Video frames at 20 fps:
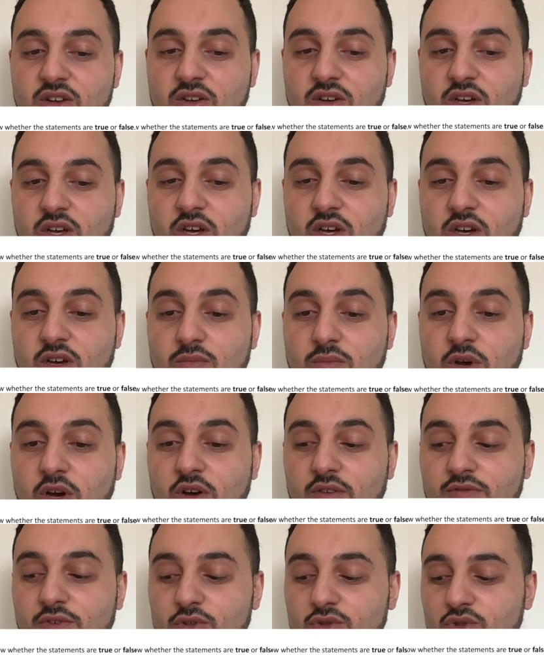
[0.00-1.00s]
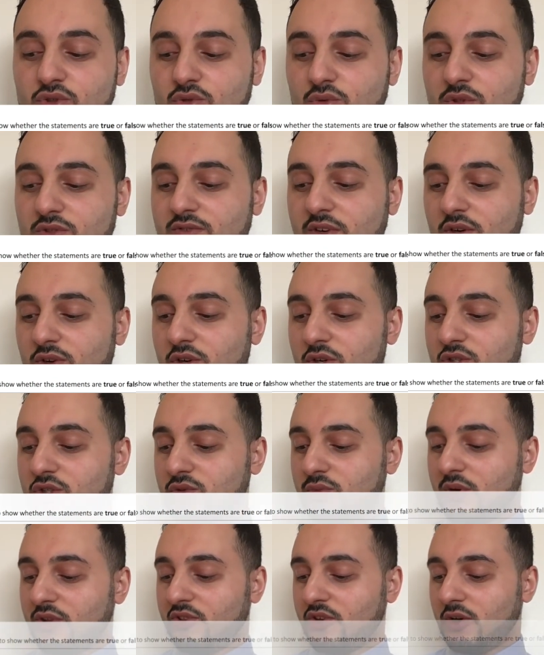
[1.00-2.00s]
Are fossils always found close
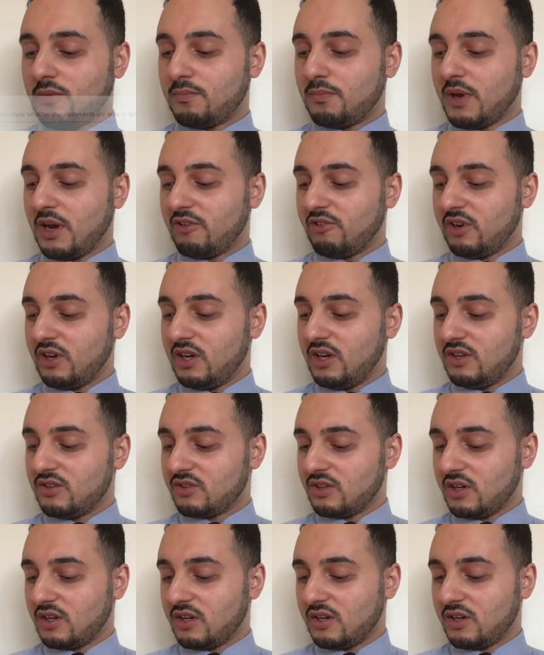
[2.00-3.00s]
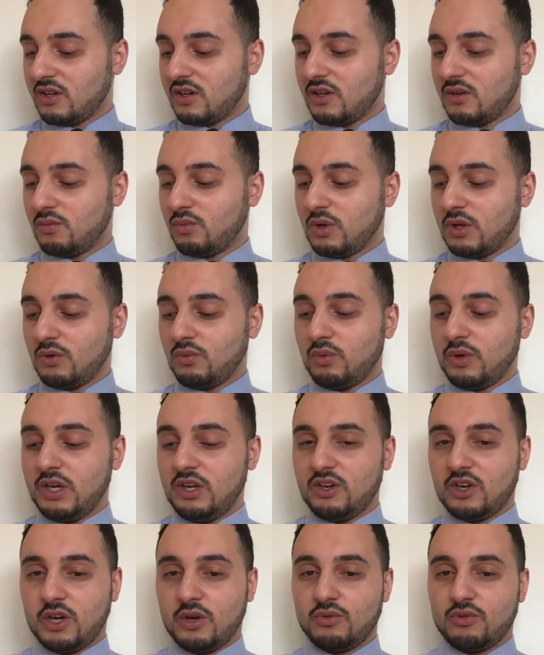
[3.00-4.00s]
to where they are buried? Well, we
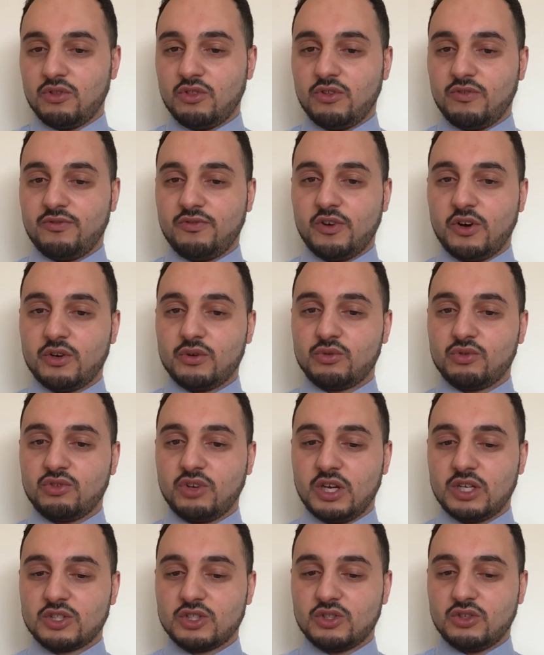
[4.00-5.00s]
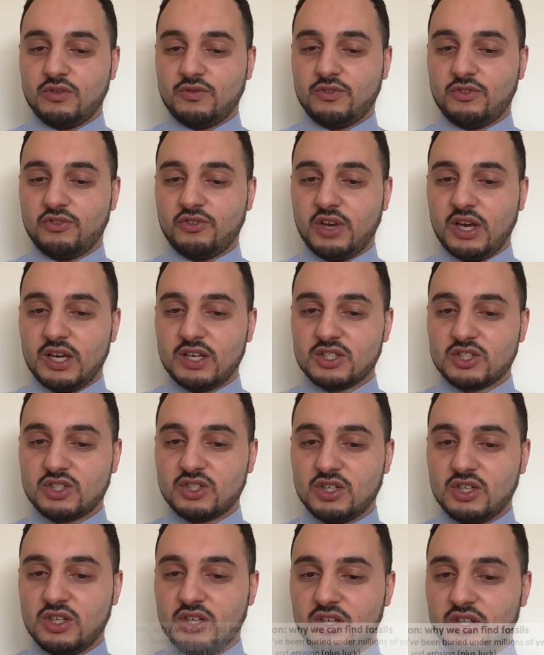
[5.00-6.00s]
know that the final section of the text
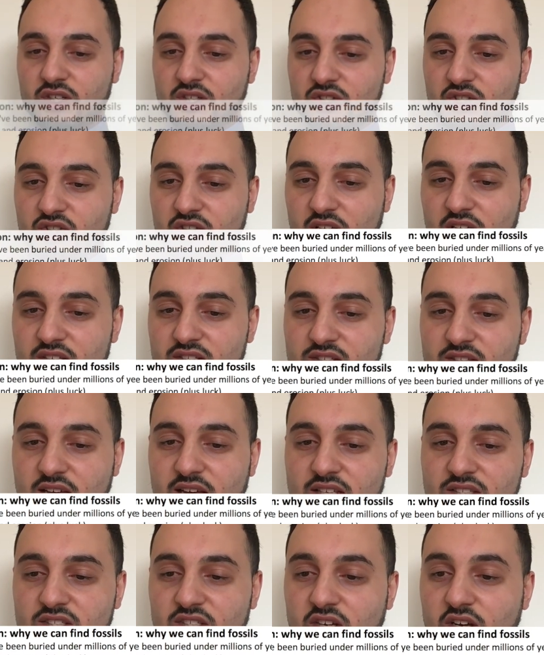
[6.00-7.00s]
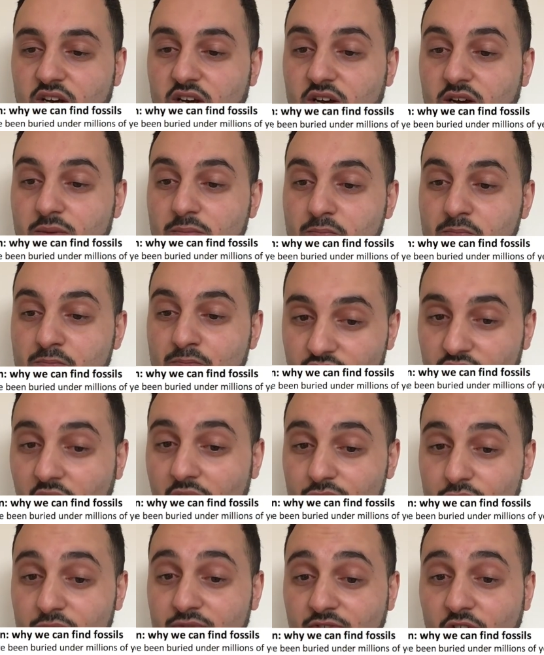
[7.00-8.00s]
says that how
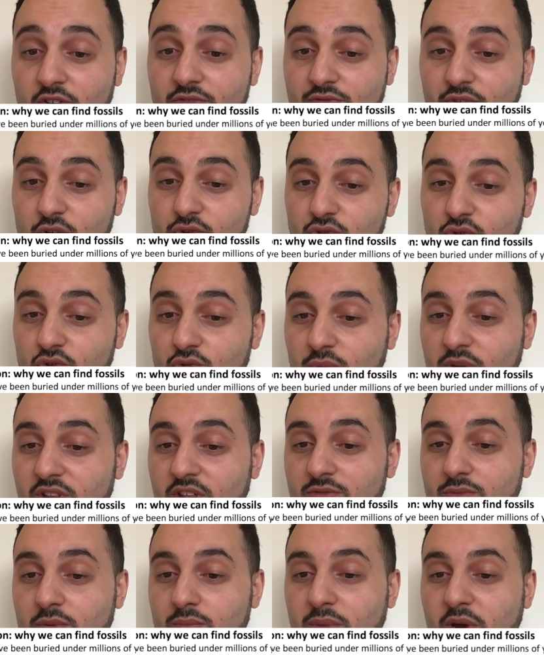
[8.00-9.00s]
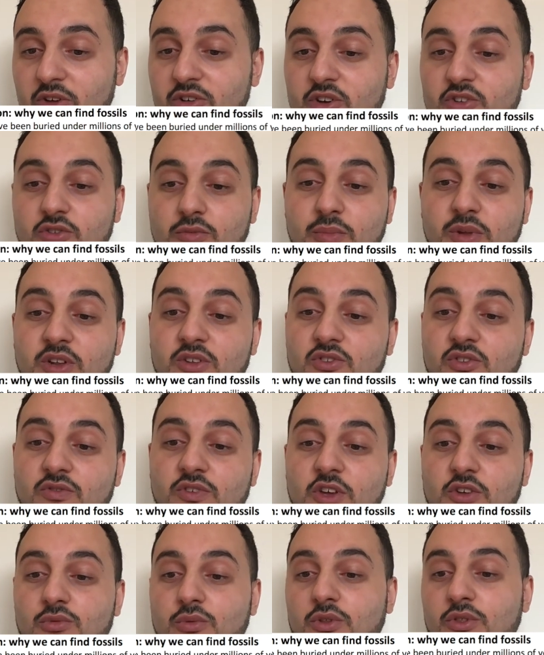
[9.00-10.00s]
do we find fossils when they've been buried under millions of
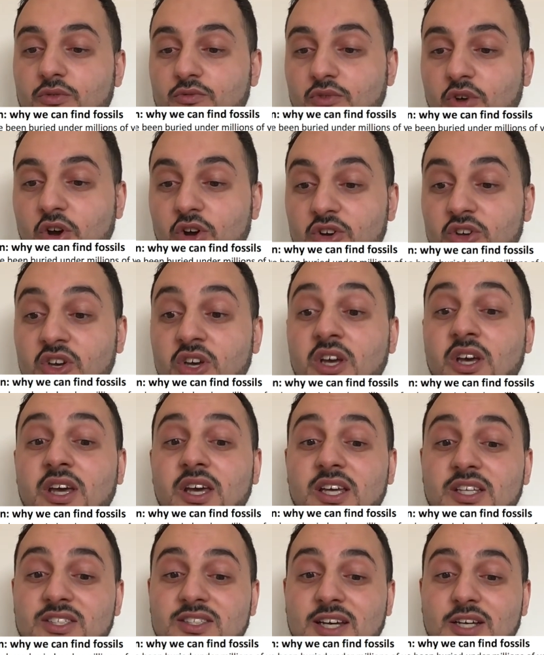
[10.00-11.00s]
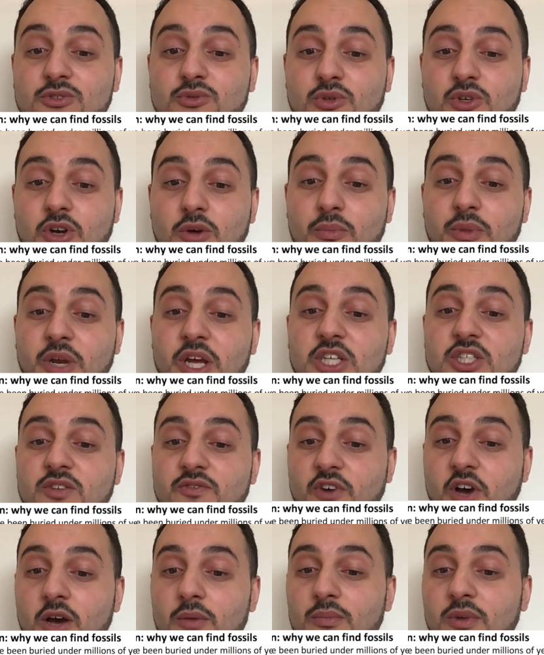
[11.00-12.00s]
years worth of rock? It's down to a combination of
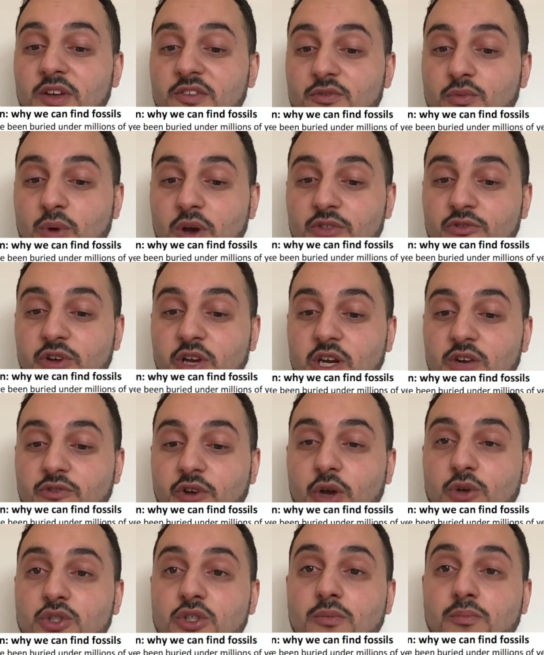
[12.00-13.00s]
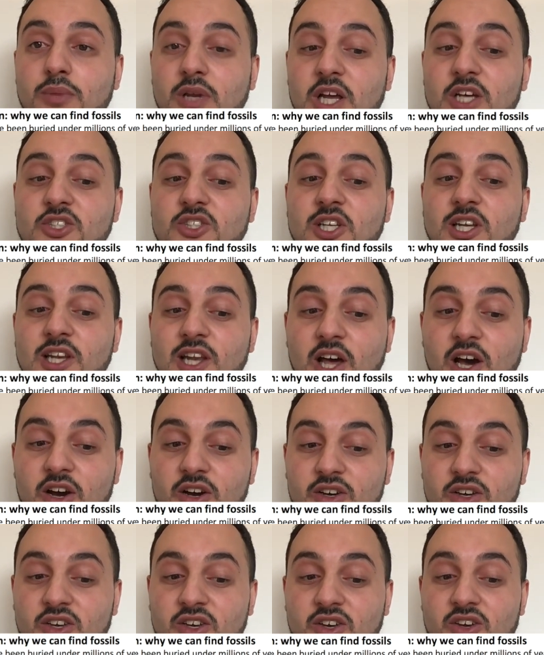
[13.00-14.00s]
uplift, weathering and erosion plus
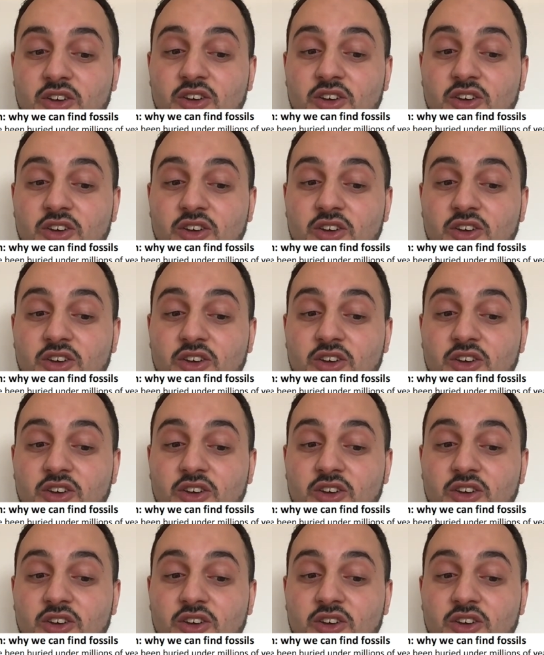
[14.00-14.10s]
luck.